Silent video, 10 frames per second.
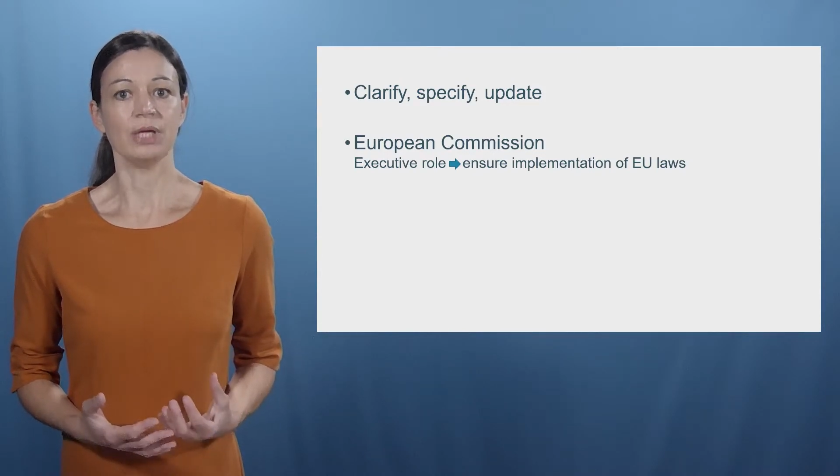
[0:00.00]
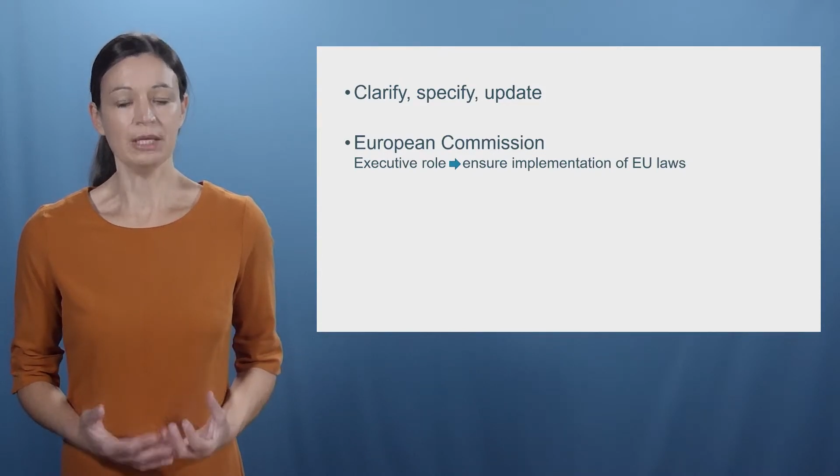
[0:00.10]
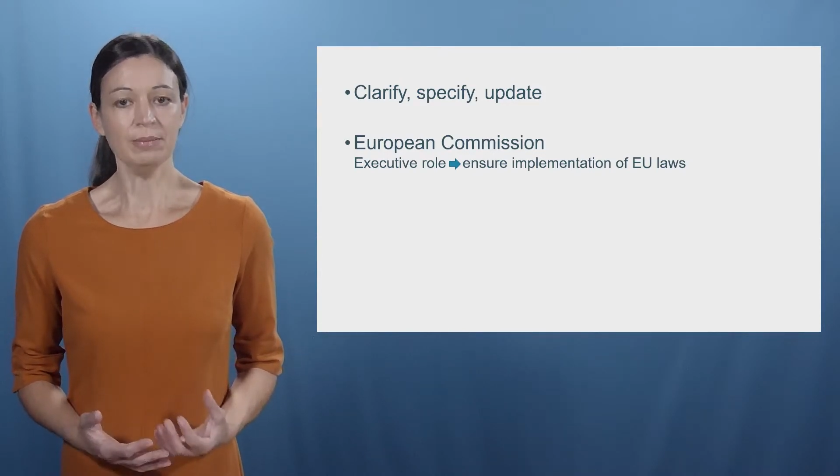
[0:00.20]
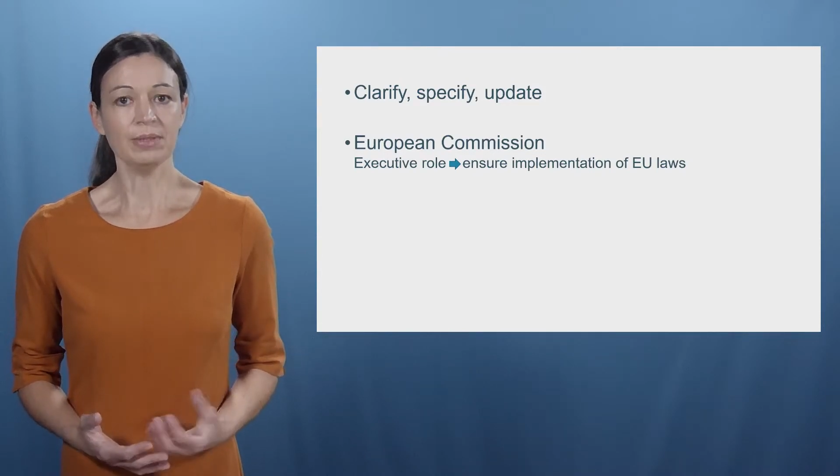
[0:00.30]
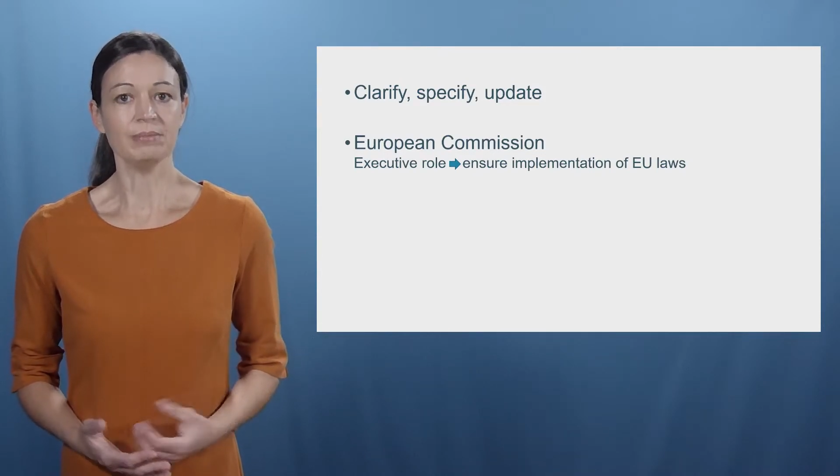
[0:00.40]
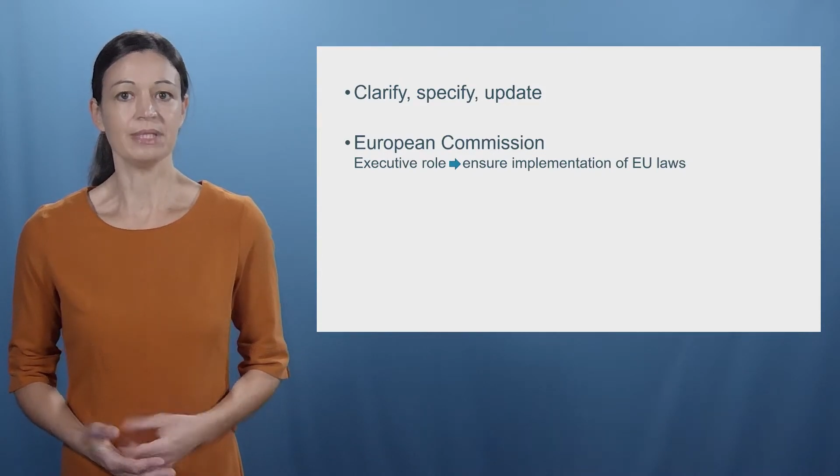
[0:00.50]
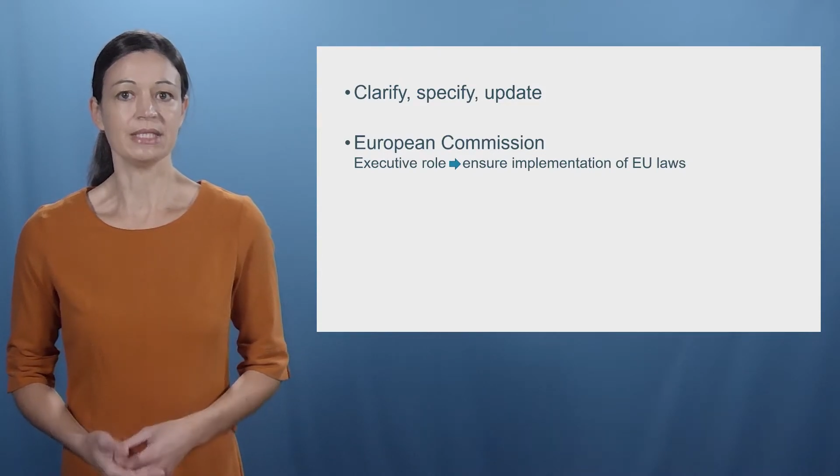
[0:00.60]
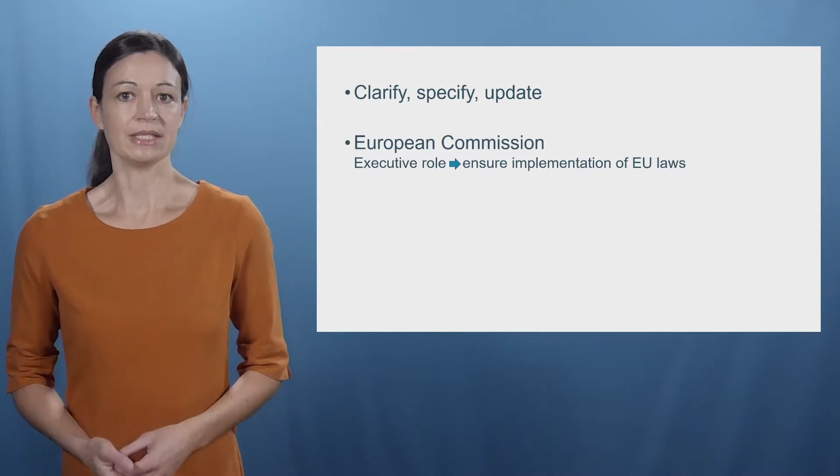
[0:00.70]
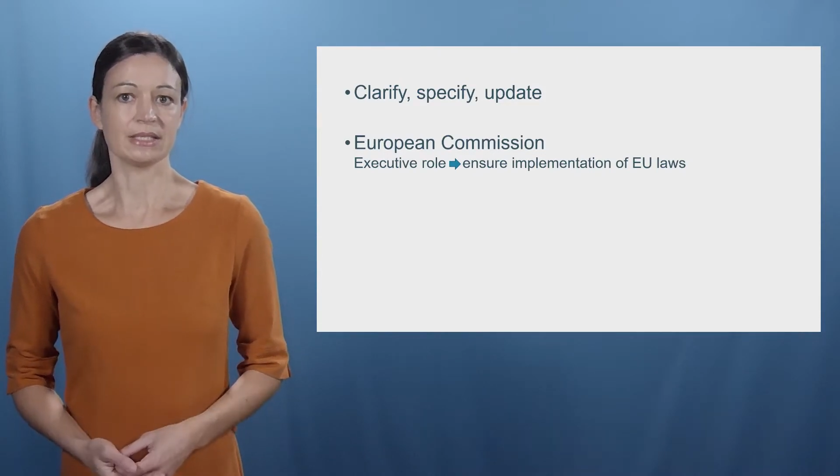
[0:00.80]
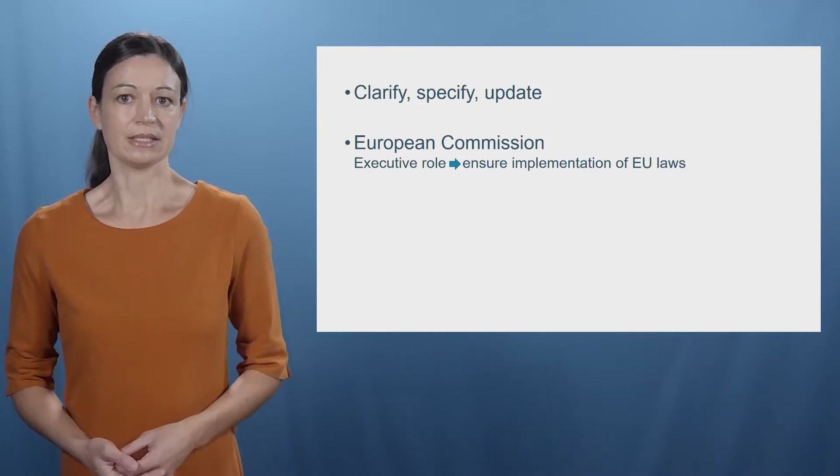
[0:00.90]
implement
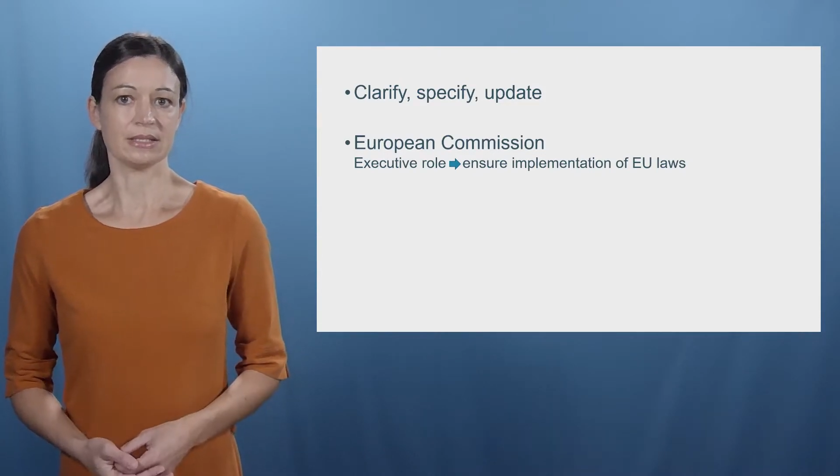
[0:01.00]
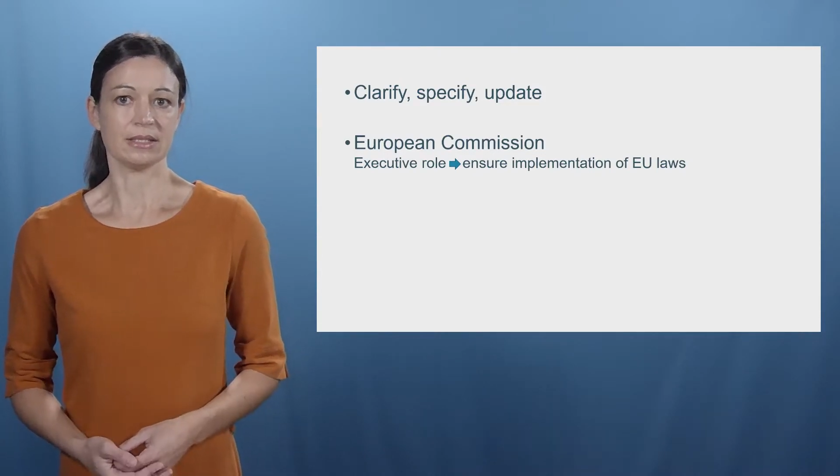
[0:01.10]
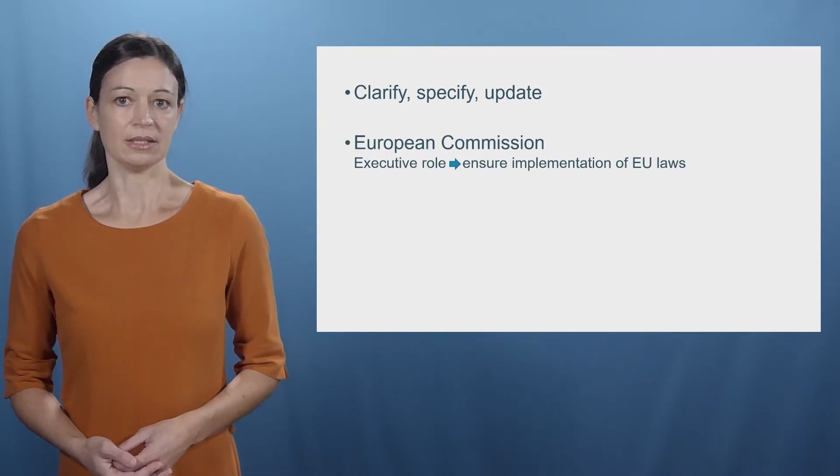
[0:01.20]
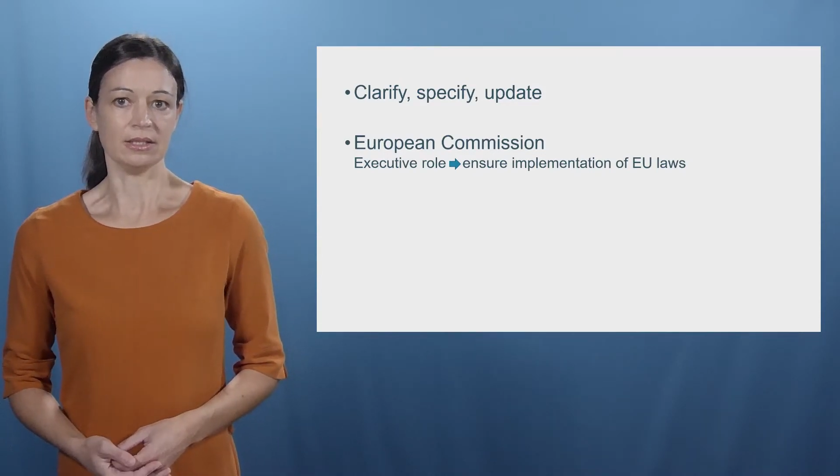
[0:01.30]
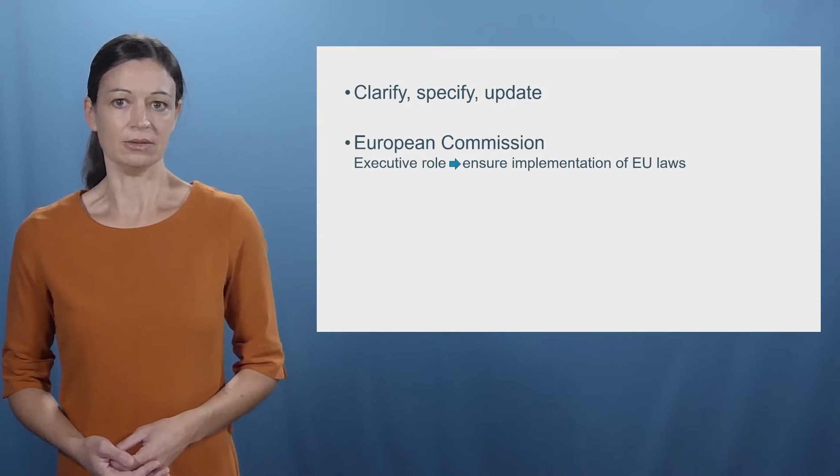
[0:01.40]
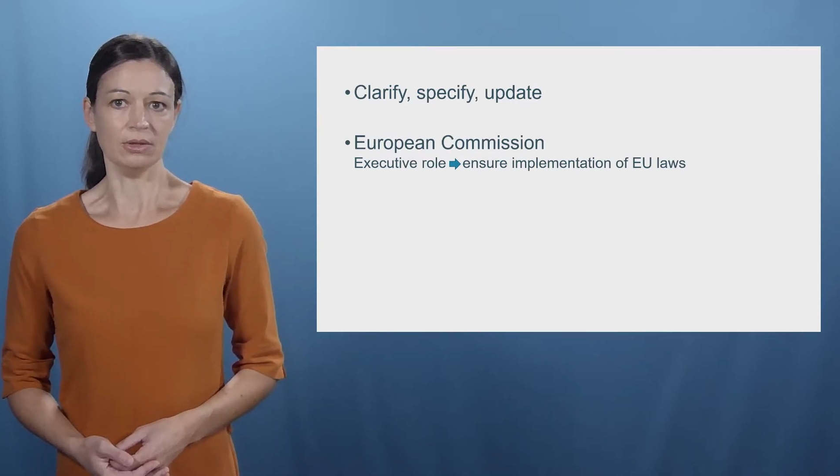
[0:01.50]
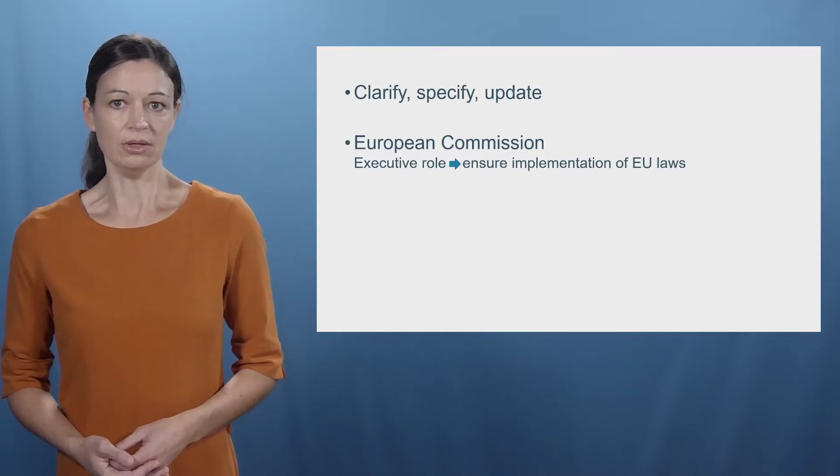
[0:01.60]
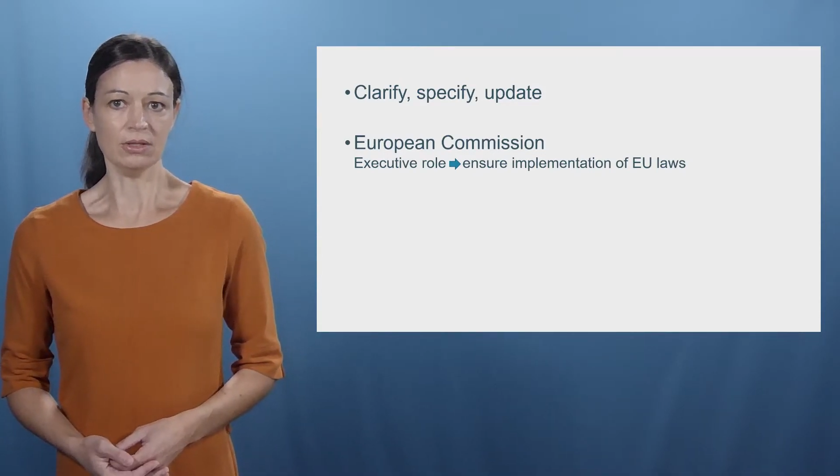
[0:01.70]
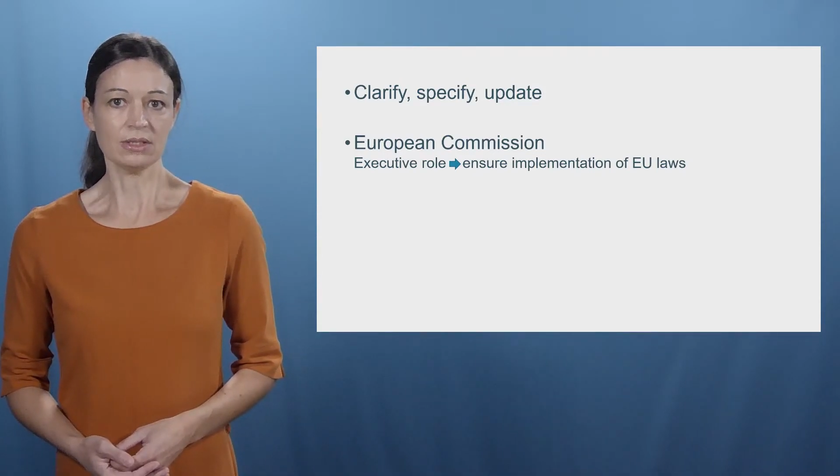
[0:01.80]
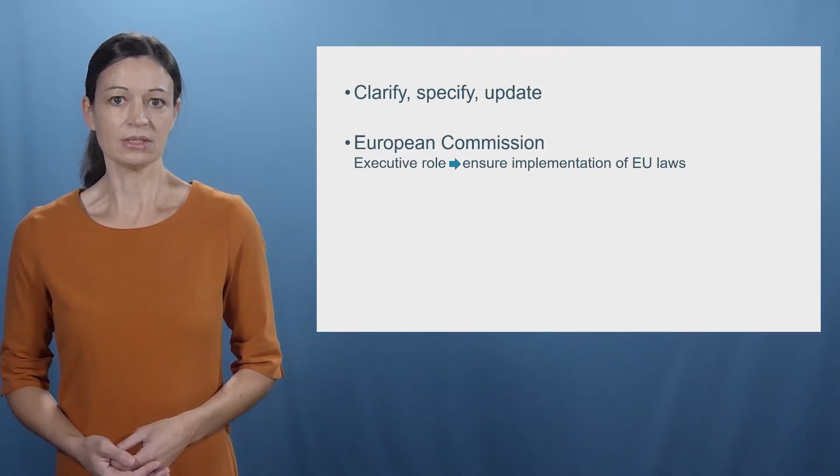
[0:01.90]
existing EU
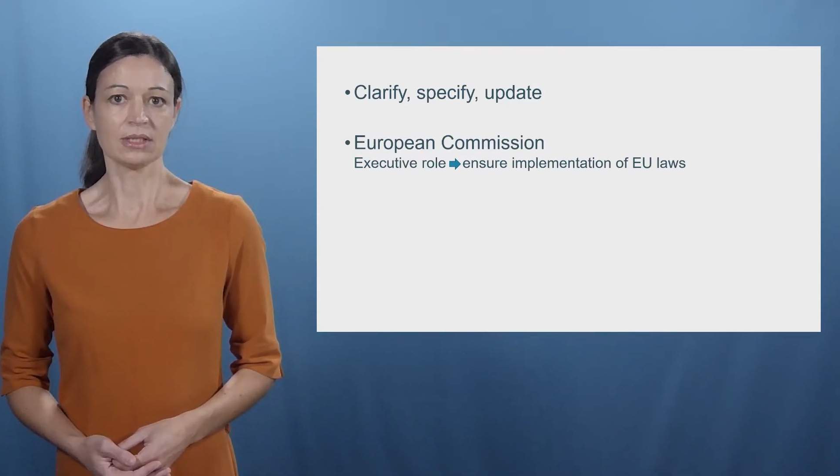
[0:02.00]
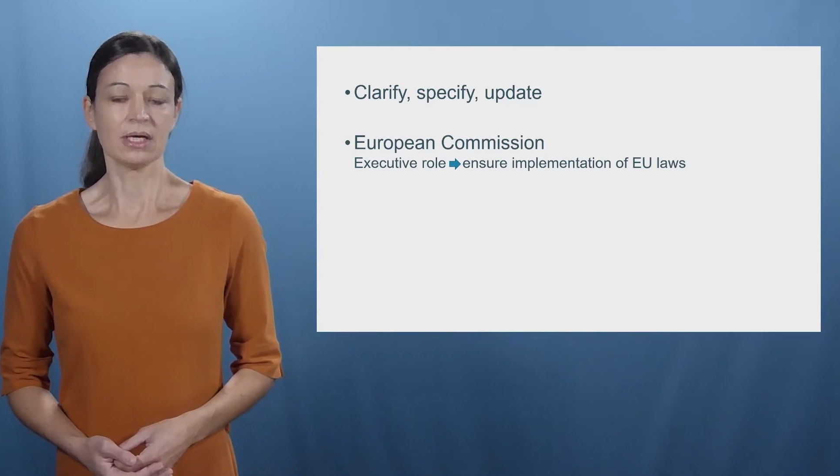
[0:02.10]
laws